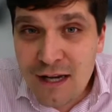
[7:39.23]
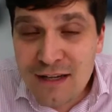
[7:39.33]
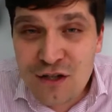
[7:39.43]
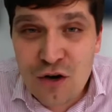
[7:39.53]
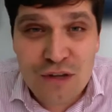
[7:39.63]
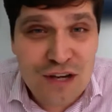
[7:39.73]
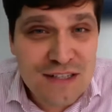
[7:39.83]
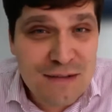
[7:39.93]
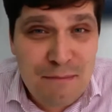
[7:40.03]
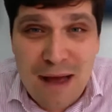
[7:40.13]
So
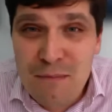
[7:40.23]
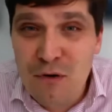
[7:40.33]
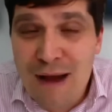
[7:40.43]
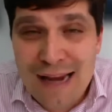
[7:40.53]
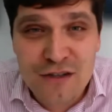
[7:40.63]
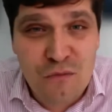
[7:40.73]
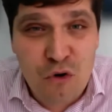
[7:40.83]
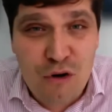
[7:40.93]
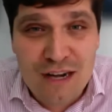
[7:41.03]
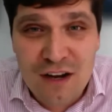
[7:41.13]
there's a memorandum
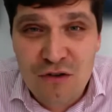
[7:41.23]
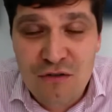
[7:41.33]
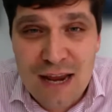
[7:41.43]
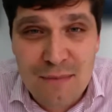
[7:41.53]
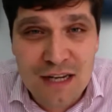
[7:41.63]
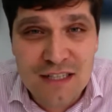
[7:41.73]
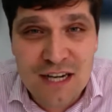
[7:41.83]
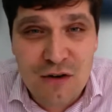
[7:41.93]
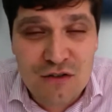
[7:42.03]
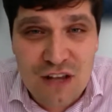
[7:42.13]
or an agreement,
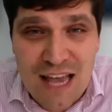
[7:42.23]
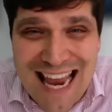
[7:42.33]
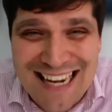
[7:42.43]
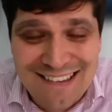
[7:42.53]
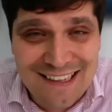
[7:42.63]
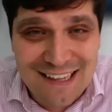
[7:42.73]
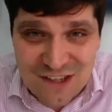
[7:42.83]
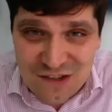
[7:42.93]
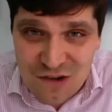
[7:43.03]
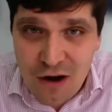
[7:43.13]
anything
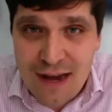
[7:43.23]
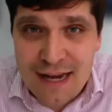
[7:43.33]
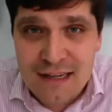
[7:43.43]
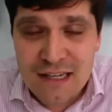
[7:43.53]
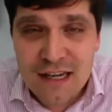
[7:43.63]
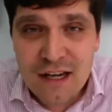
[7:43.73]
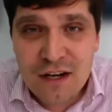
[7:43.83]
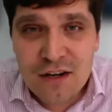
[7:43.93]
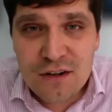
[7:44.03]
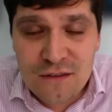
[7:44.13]
signed
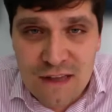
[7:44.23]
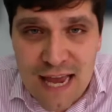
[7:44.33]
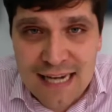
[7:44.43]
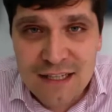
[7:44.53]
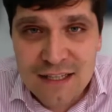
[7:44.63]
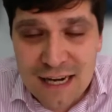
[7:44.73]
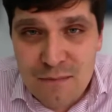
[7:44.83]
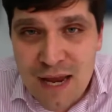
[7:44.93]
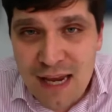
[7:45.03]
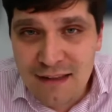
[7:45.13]
that can
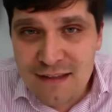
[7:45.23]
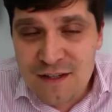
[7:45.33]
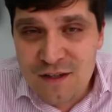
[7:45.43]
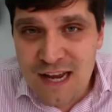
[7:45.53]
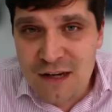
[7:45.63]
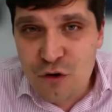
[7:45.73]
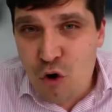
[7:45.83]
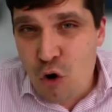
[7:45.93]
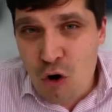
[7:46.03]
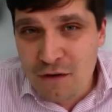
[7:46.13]
make the state
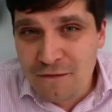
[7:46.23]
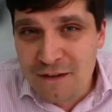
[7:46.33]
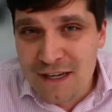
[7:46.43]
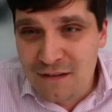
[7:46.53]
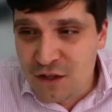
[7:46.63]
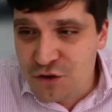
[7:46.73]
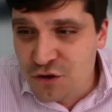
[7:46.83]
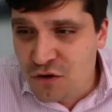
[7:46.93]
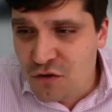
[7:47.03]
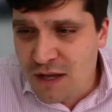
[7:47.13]
confident that
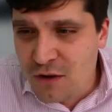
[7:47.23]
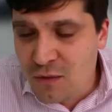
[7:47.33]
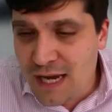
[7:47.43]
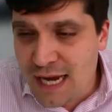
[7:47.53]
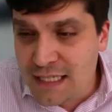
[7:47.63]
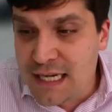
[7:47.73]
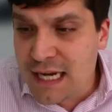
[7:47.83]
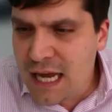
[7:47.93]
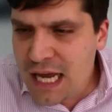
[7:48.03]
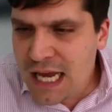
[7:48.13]
you're relocating.
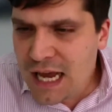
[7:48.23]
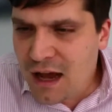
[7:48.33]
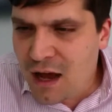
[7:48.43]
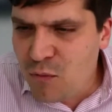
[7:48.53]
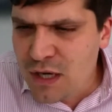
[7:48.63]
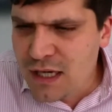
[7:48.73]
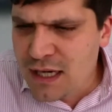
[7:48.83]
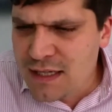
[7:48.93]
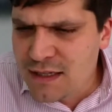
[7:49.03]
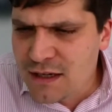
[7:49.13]
I'm working
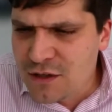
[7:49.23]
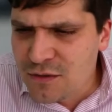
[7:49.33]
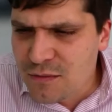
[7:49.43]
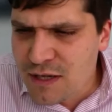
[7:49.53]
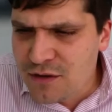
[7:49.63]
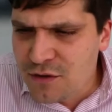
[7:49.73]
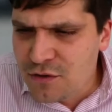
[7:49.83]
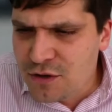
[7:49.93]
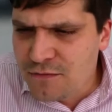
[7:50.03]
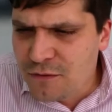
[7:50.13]
as a customer
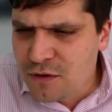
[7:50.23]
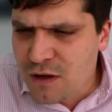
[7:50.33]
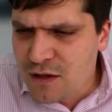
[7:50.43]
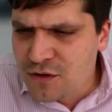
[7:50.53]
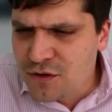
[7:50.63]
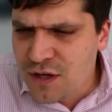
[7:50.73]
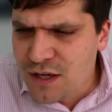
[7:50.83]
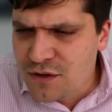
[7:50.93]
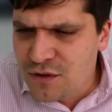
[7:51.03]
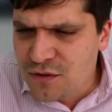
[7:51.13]
resolution for the last 2
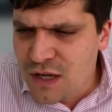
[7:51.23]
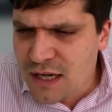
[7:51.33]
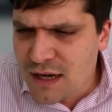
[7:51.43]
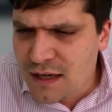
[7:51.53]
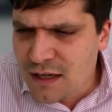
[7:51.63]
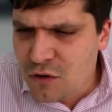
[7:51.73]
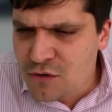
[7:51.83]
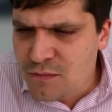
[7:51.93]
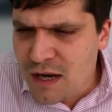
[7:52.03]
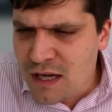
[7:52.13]
years. Do you think I can lodge
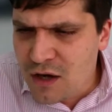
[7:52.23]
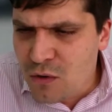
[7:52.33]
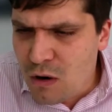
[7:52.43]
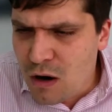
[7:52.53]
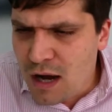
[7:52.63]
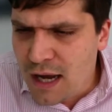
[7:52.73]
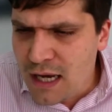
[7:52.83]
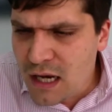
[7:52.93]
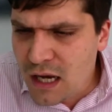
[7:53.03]
my EOI